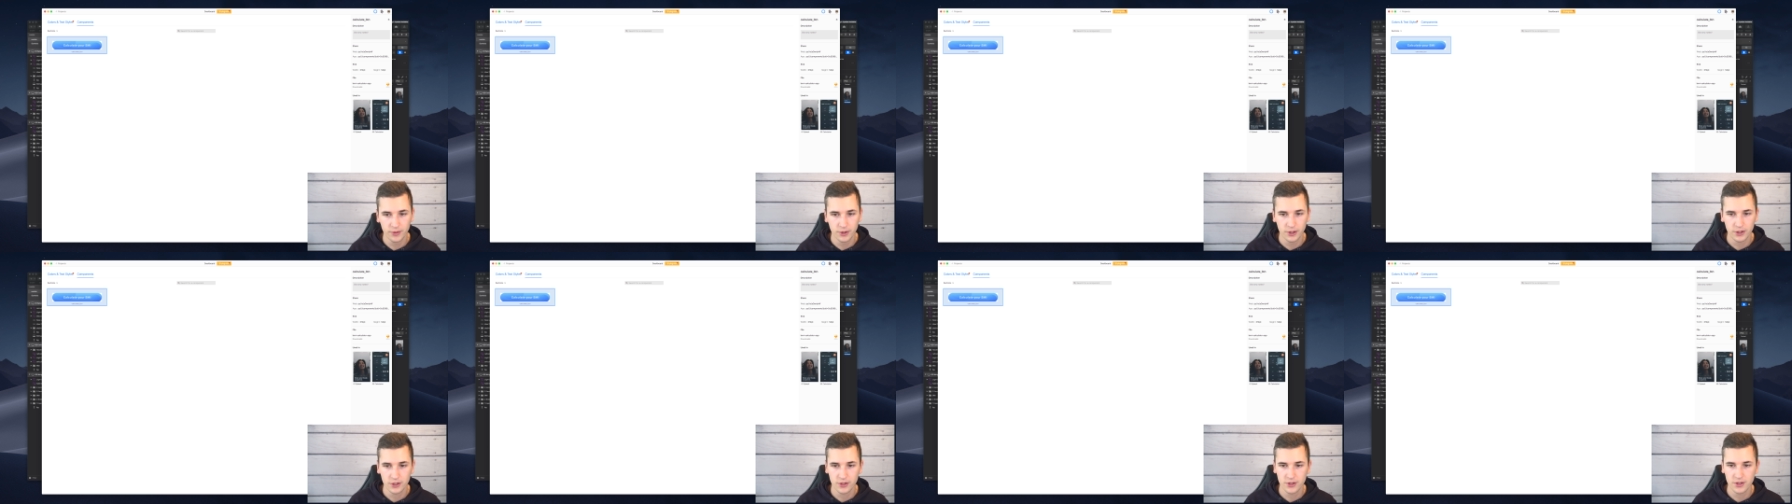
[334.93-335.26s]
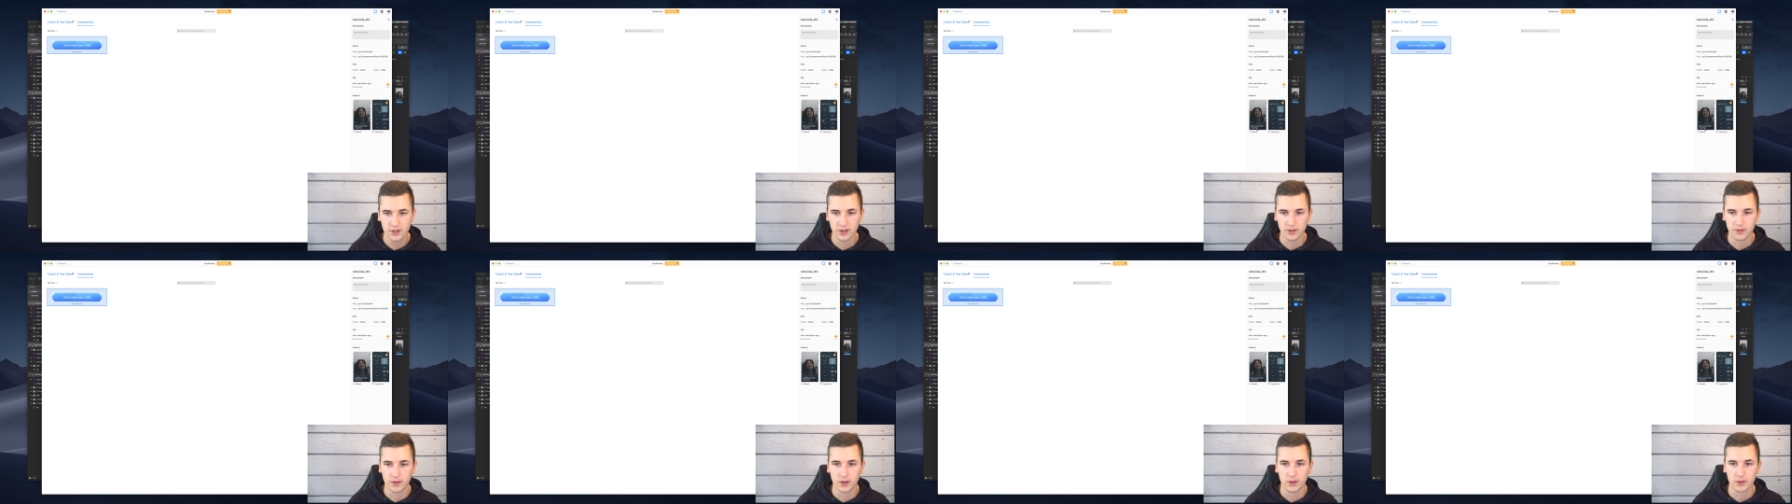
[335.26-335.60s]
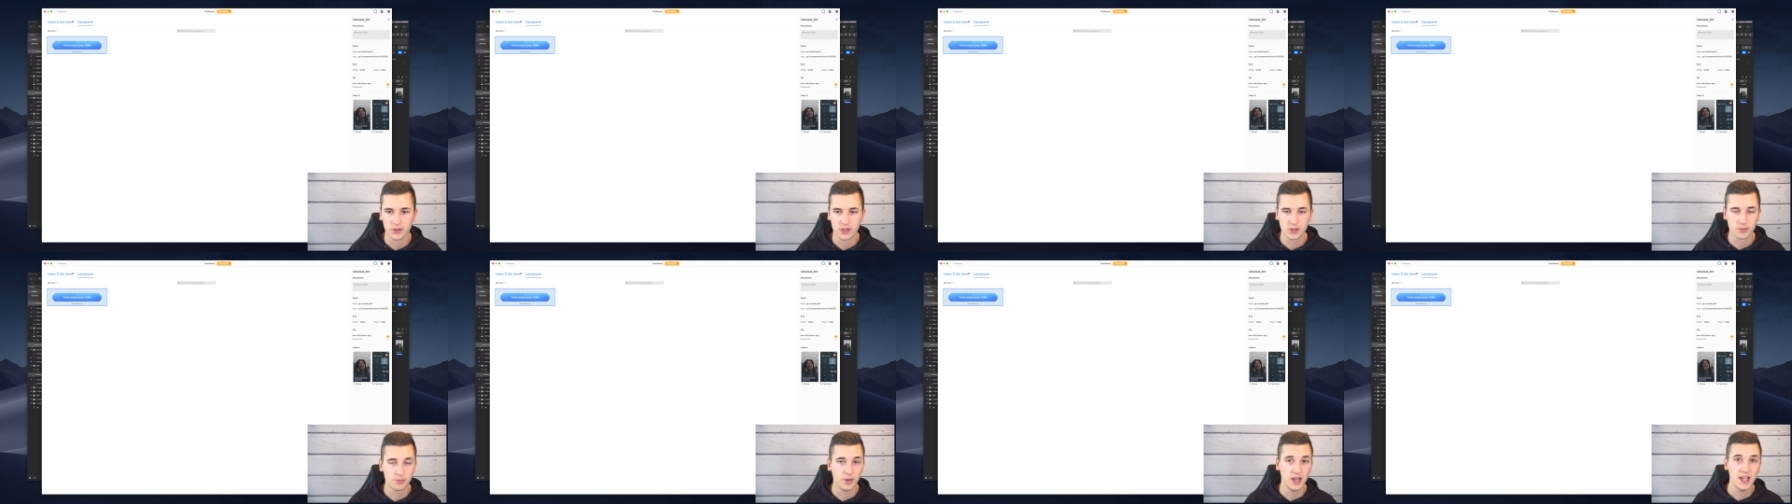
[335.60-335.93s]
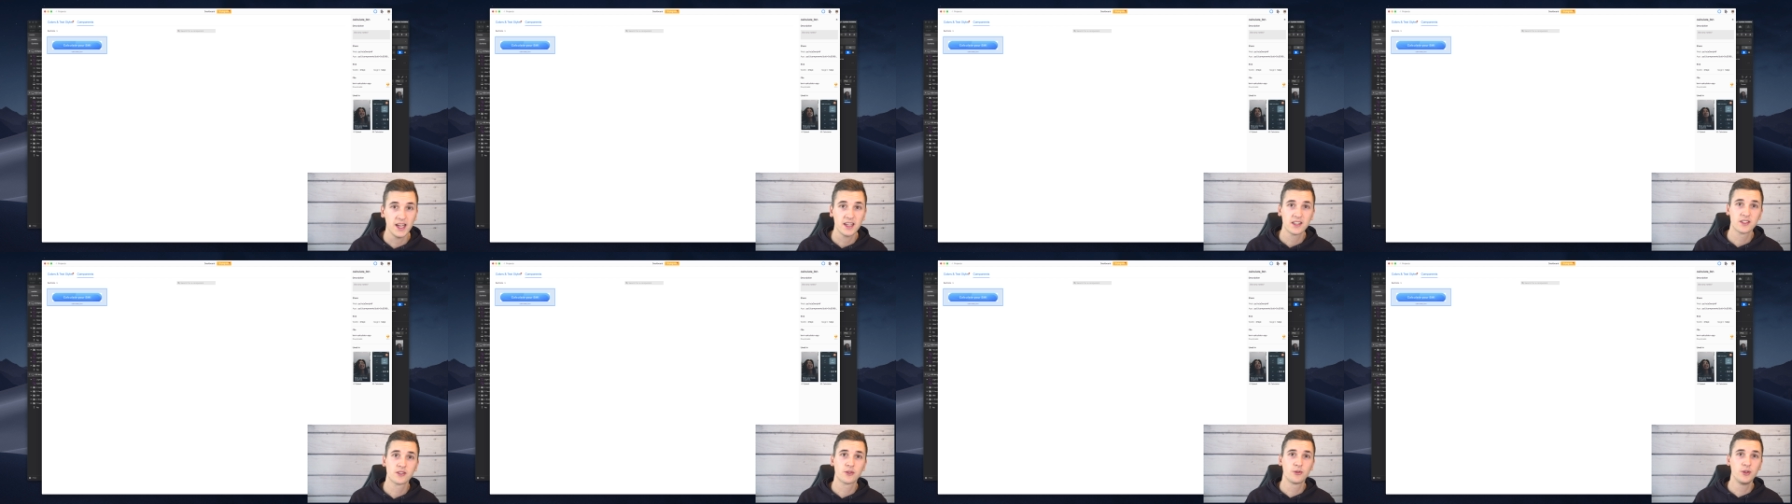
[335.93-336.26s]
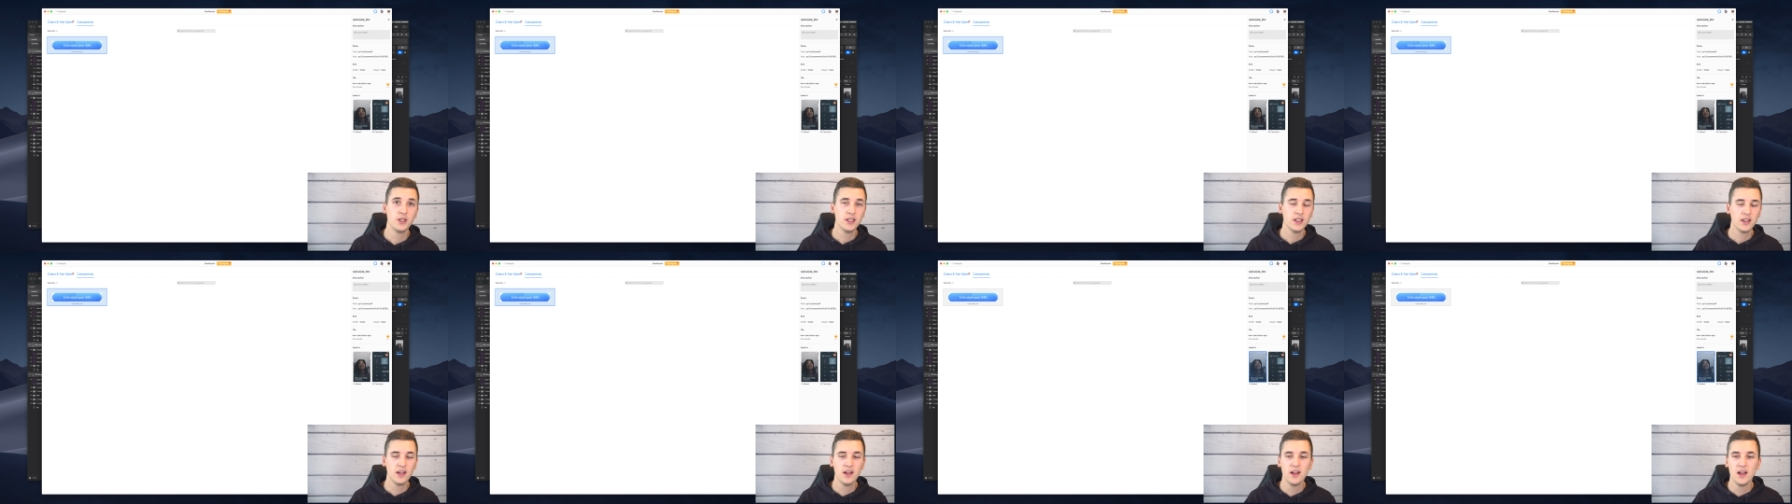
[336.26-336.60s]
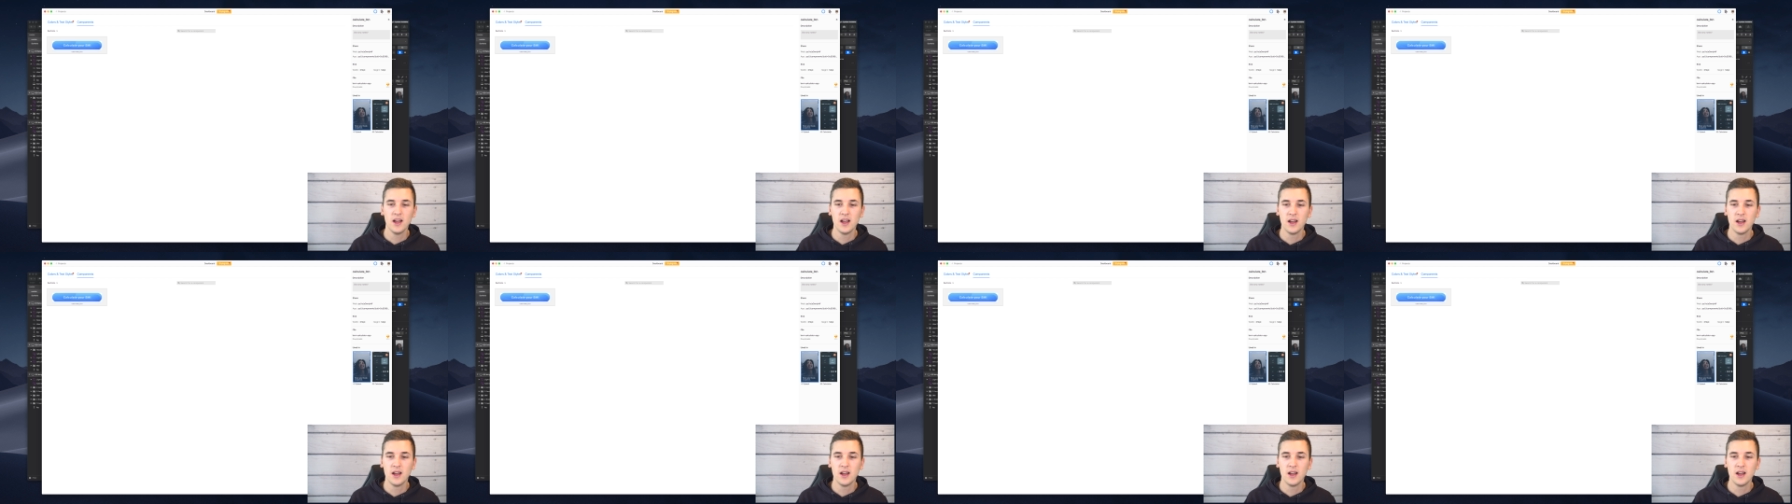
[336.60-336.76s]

version of our splash screen.